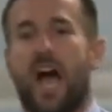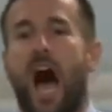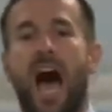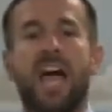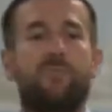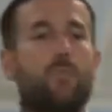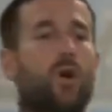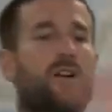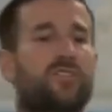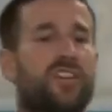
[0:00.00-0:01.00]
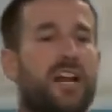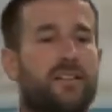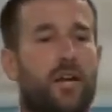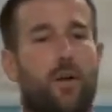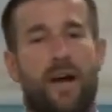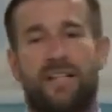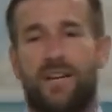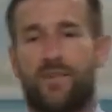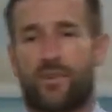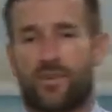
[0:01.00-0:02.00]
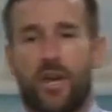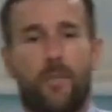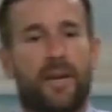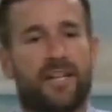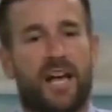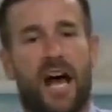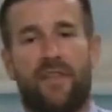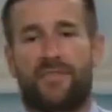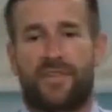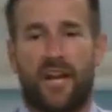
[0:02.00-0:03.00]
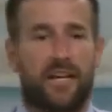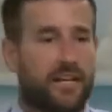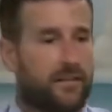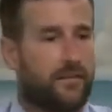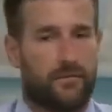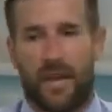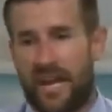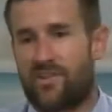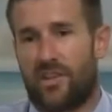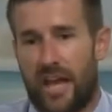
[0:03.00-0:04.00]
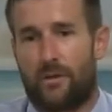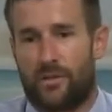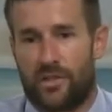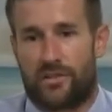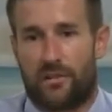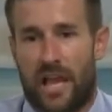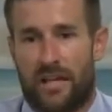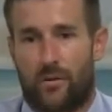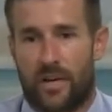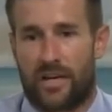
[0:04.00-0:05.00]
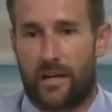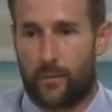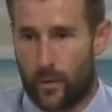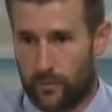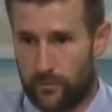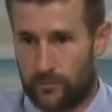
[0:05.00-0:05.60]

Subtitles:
I have more understanding than all my teachers because I've studied ancient languages like Greek and Hebrew.